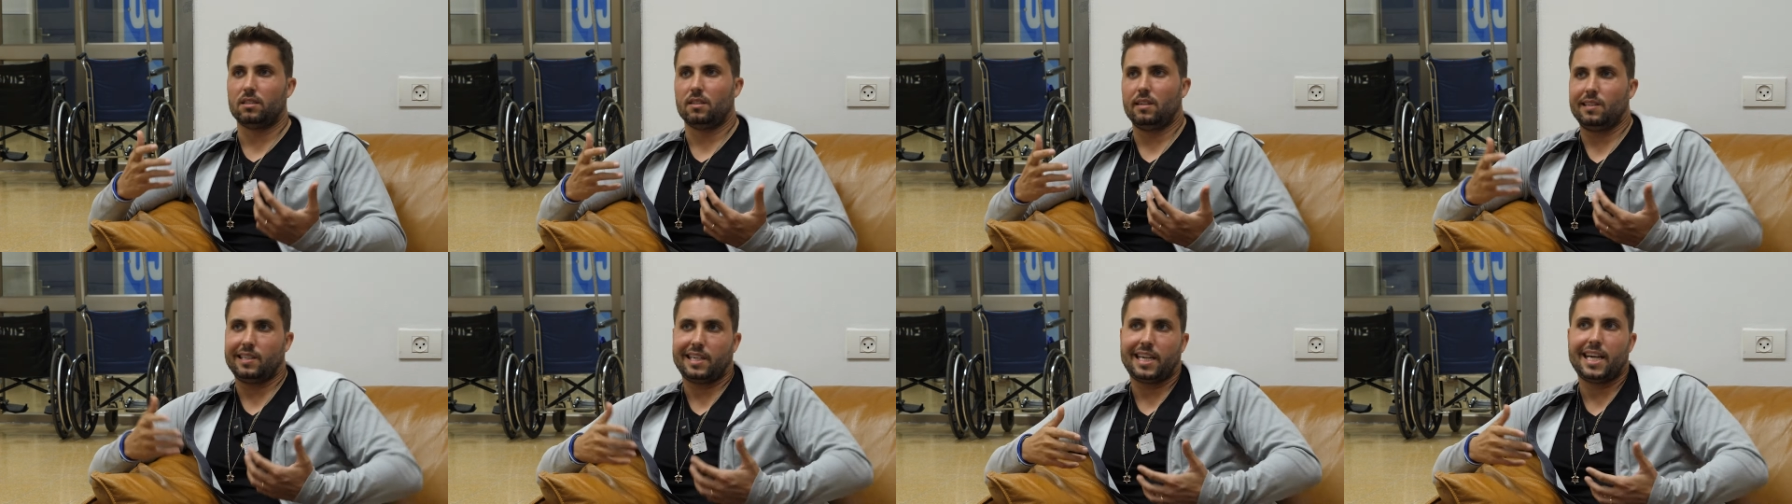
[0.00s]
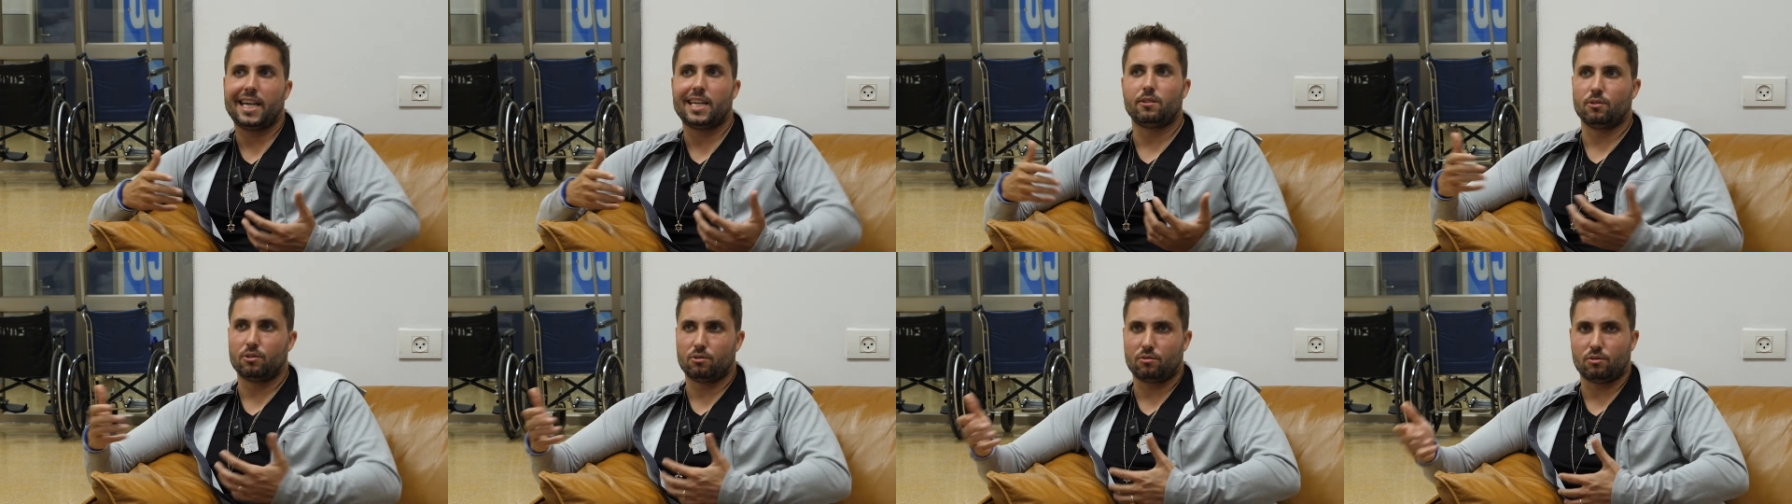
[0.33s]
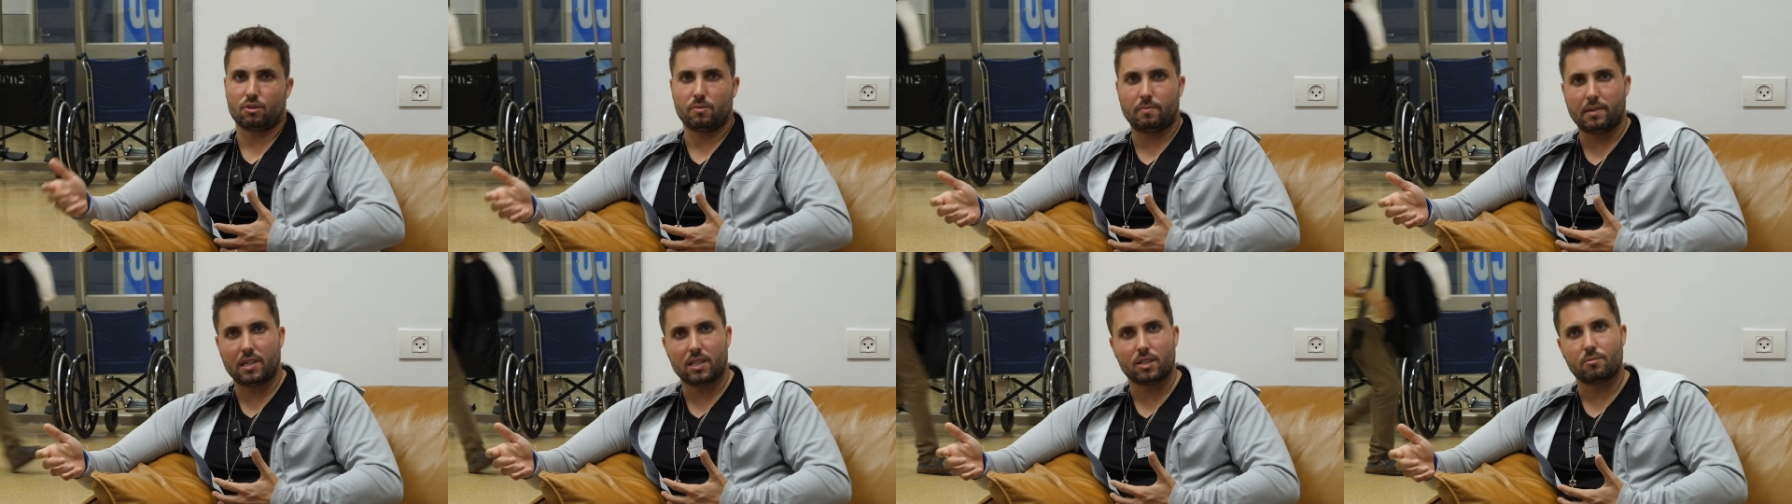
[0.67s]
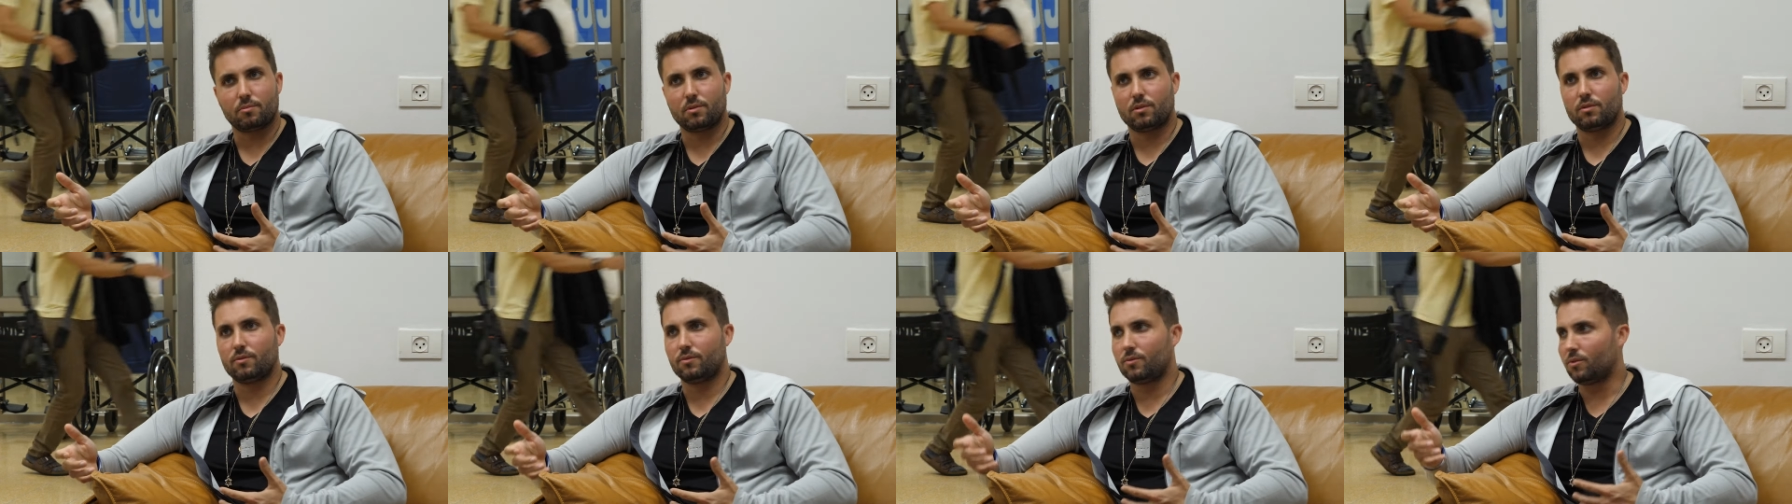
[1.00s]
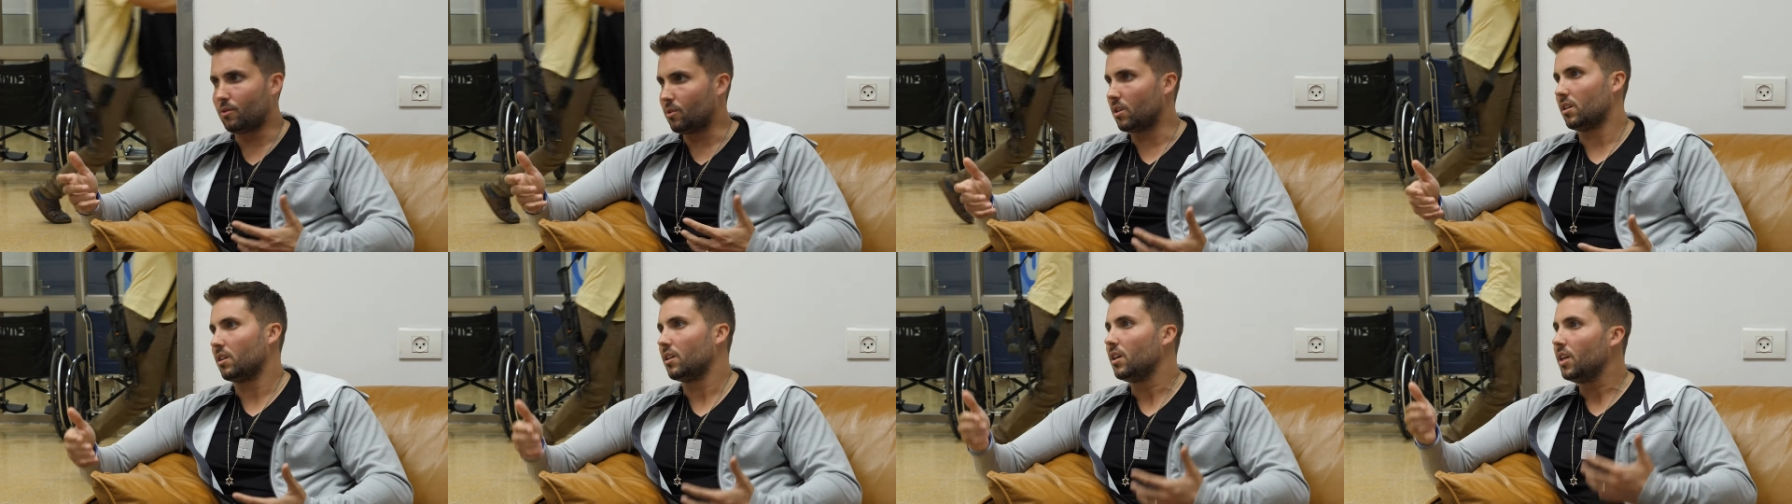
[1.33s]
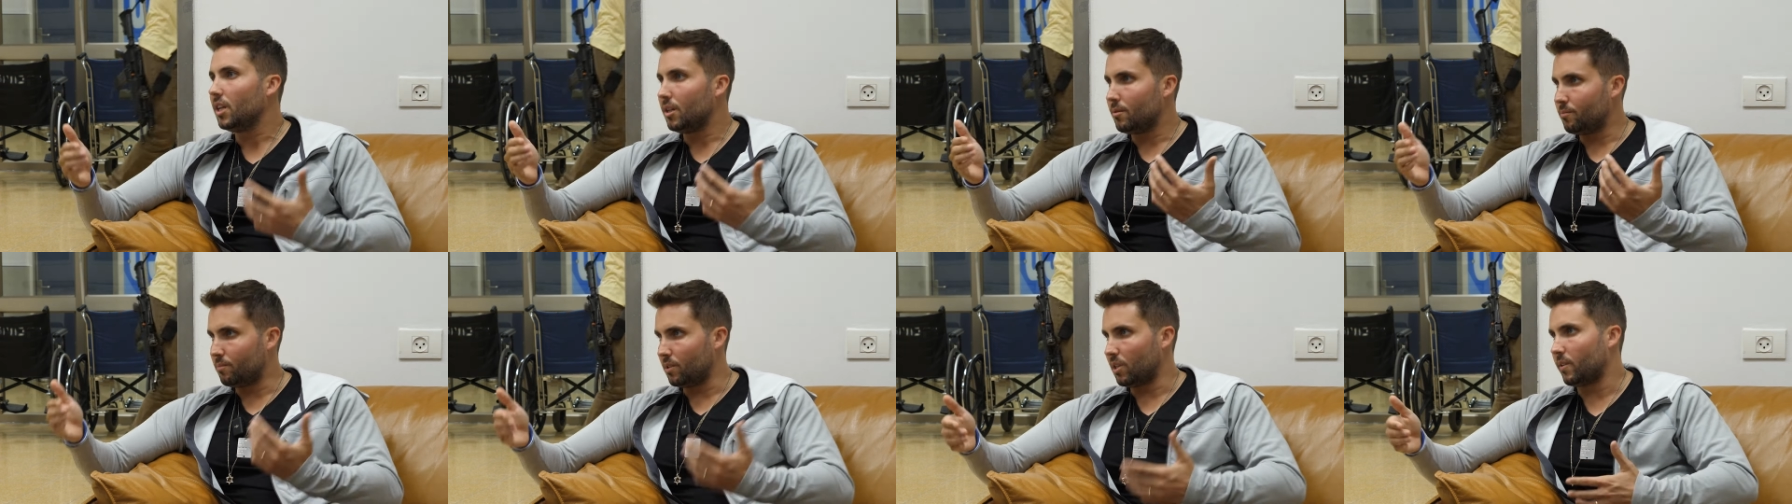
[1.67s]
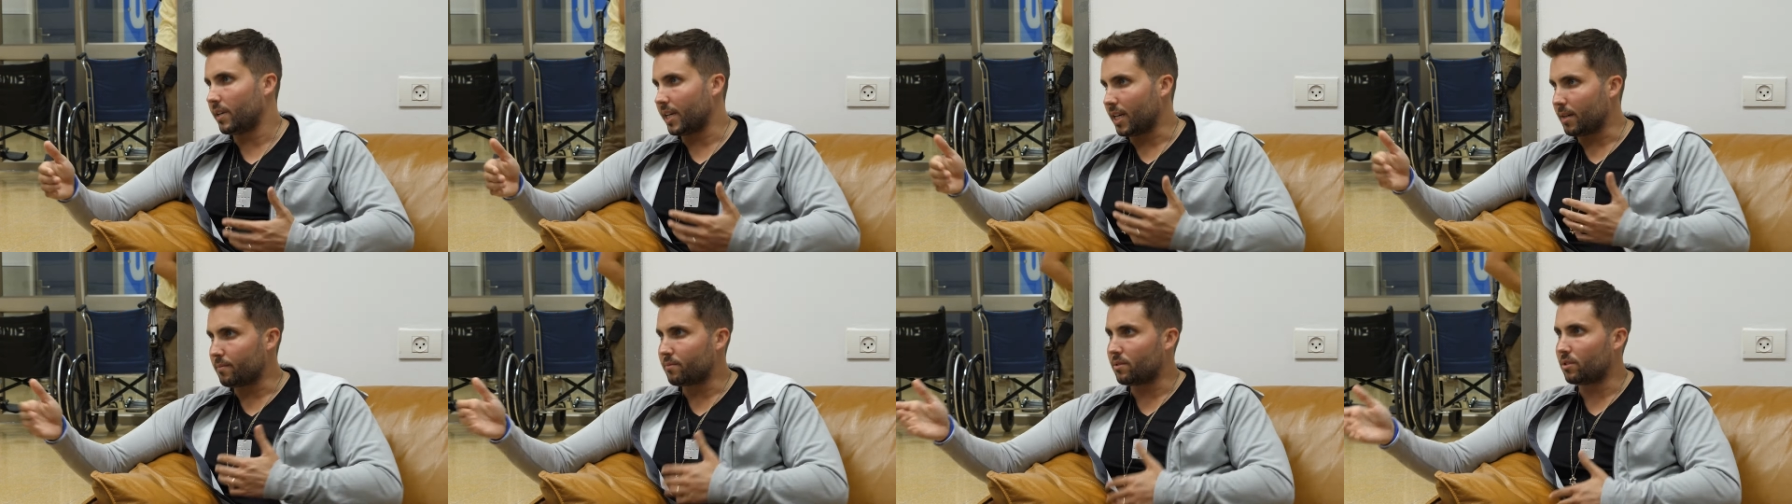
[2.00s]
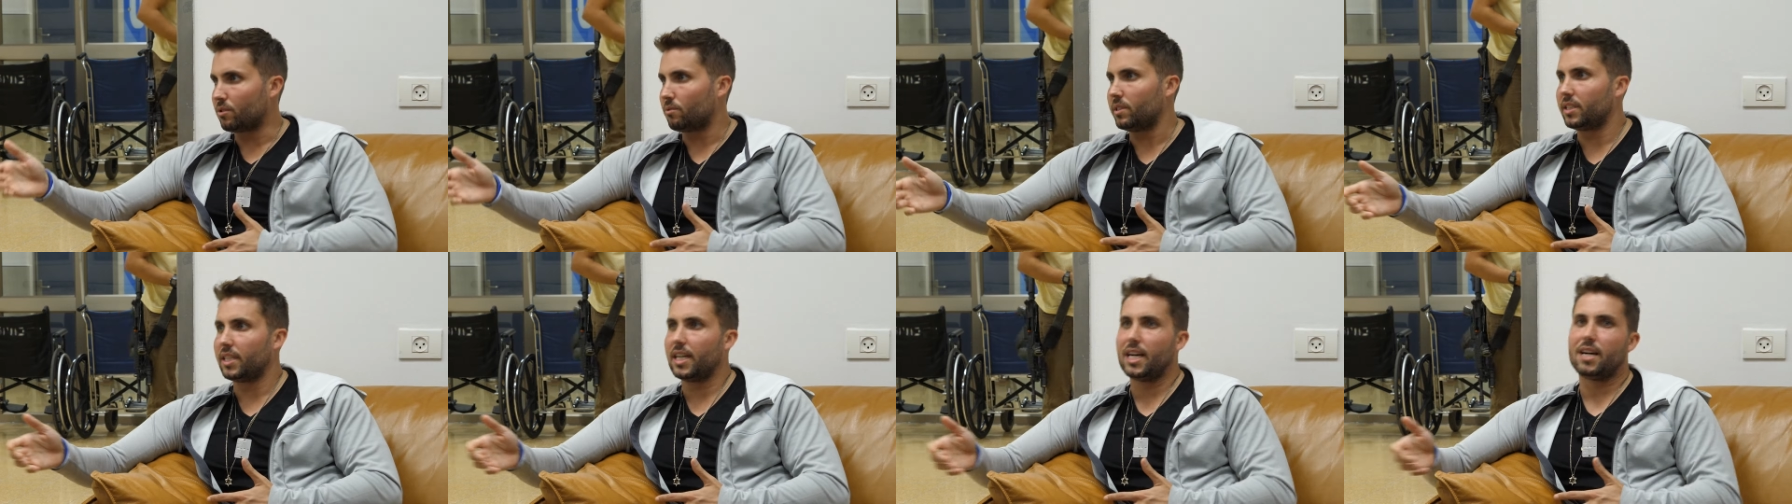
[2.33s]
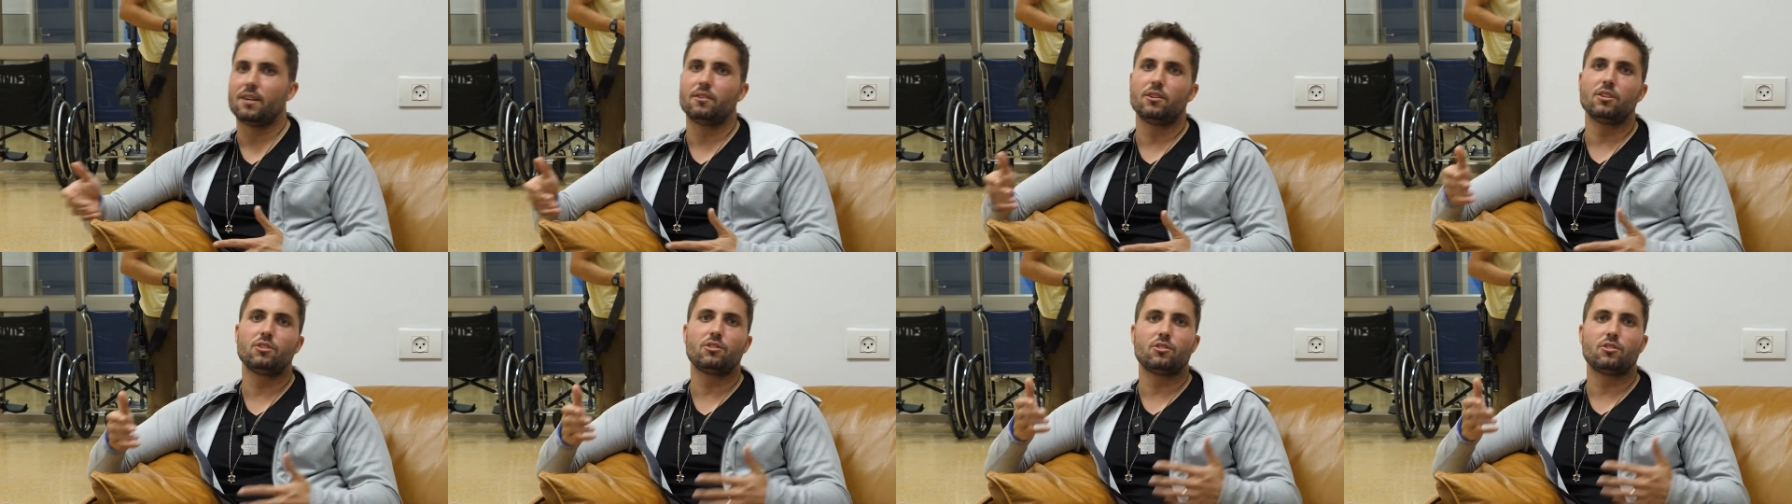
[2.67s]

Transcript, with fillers: Al Qaeda was responsible for blowing up the Twin Towers,